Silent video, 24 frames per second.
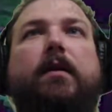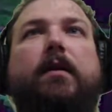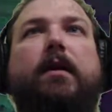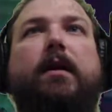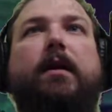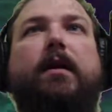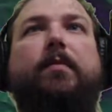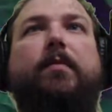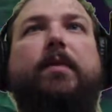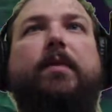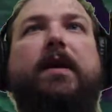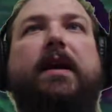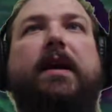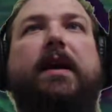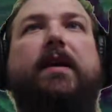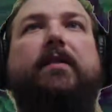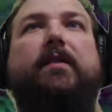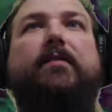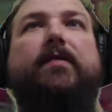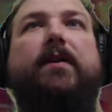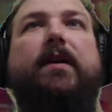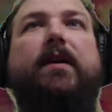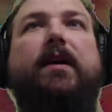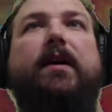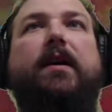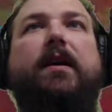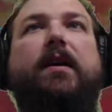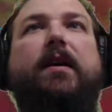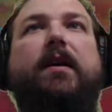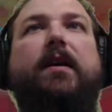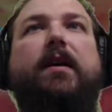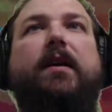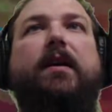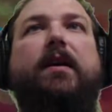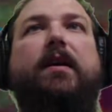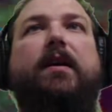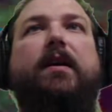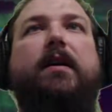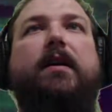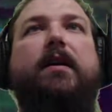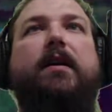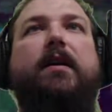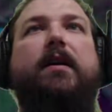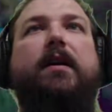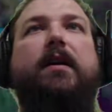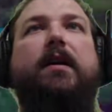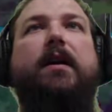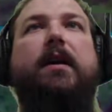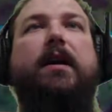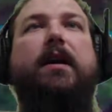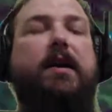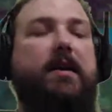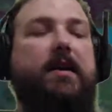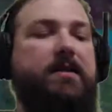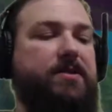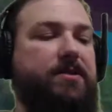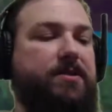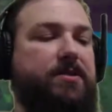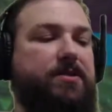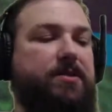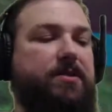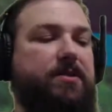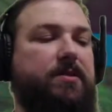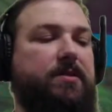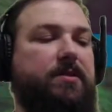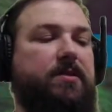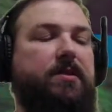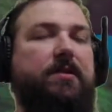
Yep, we have oxygen.